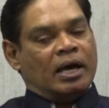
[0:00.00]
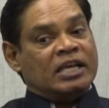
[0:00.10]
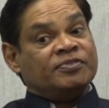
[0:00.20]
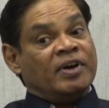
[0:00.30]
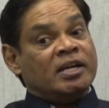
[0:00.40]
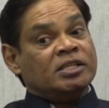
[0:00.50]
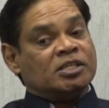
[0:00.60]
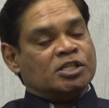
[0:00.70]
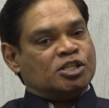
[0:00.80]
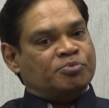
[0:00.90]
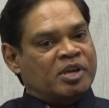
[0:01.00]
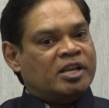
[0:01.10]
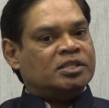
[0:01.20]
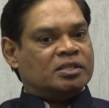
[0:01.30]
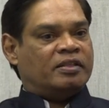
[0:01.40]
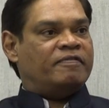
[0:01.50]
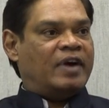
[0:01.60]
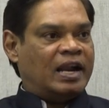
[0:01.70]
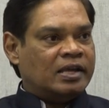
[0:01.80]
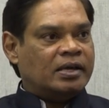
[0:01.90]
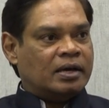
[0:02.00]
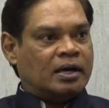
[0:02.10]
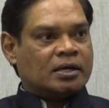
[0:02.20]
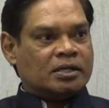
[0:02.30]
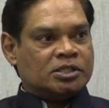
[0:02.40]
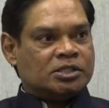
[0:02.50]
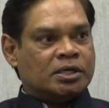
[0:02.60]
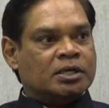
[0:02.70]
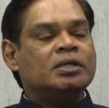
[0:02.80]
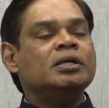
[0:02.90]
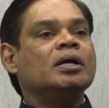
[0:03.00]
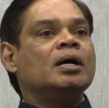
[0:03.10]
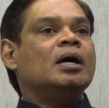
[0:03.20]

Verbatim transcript: as far as Kashmiris in the valley are concerned,